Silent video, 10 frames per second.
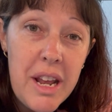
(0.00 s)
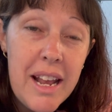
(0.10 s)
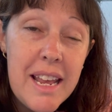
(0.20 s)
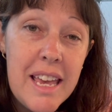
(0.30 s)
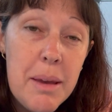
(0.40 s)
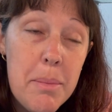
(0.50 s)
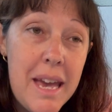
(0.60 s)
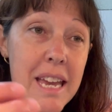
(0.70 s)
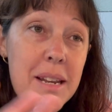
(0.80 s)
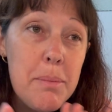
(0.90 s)
and he
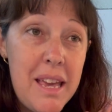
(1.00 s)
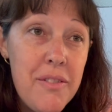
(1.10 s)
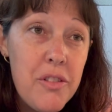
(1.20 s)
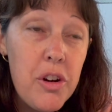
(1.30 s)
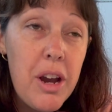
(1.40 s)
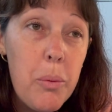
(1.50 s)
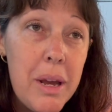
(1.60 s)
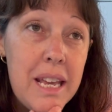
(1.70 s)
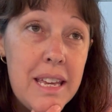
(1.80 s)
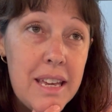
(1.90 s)
made me for a
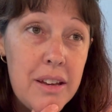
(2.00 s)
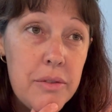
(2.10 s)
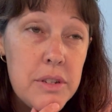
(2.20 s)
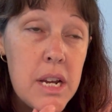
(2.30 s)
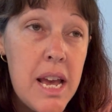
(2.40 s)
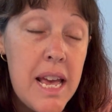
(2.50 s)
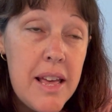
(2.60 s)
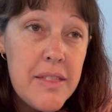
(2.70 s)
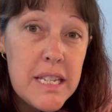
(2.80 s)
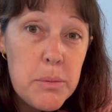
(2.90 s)
wedding gift
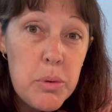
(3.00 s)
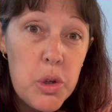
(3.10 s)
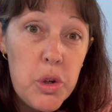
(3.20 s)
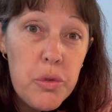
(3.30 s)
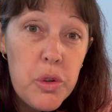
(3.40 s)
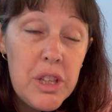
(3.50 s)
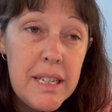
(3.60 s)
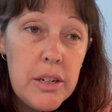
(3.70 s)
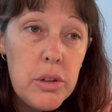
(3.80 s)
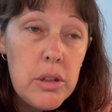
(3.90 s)
this beautiful
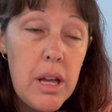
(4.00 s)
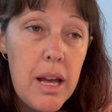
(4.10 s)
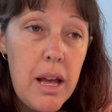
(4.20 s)
little